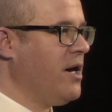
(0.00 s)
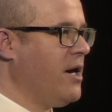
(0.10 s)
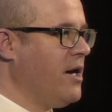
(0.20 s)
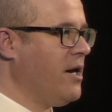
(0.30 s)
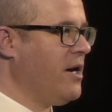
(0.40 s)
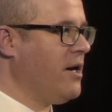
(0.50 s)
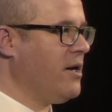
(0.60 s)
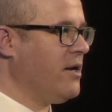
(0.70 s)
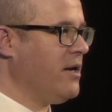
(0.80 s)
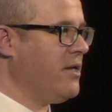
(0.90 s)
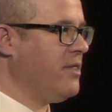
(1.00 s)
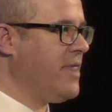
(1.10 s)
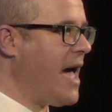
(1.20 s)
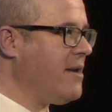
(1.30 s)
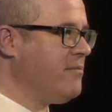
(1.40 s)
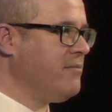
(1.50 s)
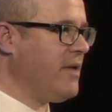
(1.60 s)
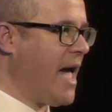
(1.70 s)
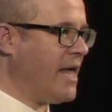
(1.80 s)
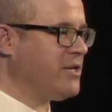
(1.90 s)
That
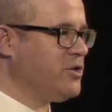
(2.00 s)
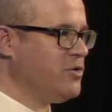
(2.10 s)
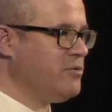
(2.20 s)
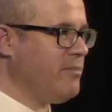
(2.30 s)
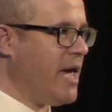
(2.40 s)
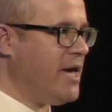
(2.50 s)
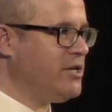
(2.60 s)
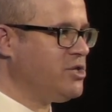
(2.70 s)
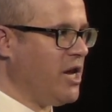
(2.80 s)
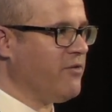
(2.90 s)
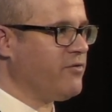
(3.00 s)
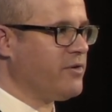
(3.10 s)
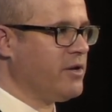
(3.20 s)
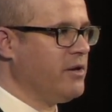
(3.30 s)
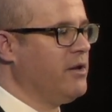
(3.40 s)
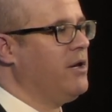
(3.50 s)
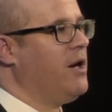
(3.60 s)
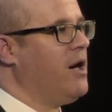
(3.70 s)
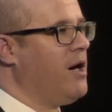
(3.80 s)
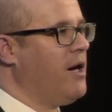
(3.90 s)
attitude may shift.
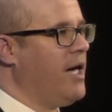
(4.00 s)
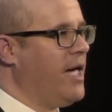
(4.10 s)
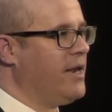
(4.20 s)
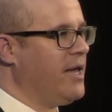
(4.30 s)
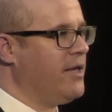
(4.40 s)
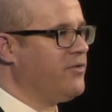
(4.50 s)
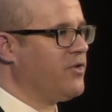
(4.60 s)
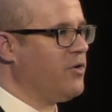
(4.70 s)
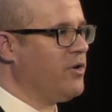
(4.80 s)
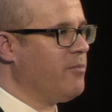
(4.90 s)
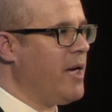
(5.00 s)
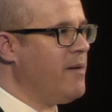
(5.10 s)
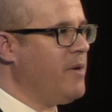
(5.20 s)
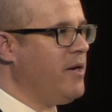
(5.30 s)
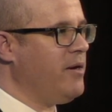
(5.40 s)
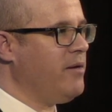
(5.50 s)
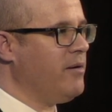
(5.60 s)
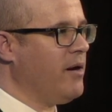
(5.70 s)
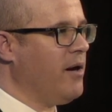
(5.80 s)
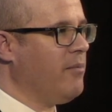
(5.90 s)
And so there may
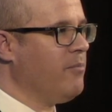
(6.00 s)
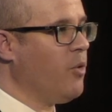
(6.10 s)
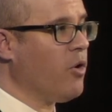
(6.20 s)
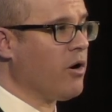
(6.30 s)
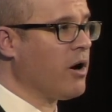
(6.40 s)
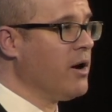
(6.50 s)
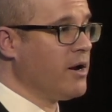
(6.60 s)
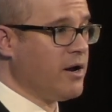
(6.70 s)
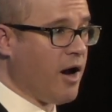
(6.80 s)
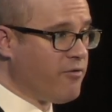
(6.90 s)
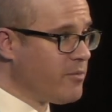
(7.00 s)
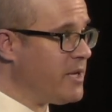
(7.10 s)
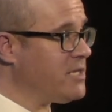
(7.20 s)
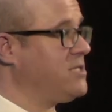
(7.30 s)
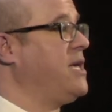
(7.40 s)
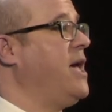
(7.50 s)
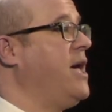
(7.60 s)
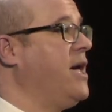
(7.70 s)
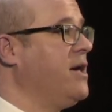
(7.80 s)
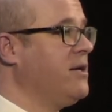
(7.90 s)
be more government
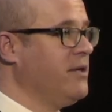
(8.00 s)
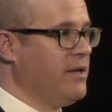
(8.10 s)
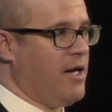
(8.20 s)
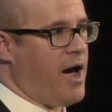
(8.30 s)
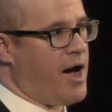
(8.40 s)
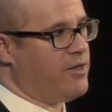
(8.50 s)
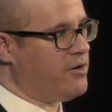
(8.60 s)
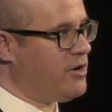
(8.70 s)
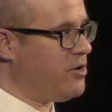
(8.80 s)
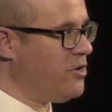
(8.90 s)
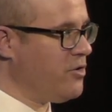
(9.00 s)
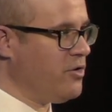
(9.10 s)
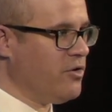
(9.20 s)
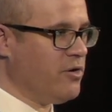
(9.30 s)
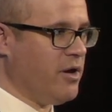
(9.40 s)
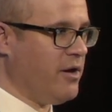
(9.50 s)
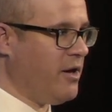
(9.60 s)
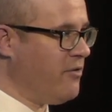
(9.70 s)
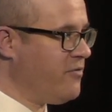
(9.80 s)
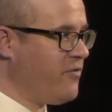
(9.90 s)
saying, either, you know, a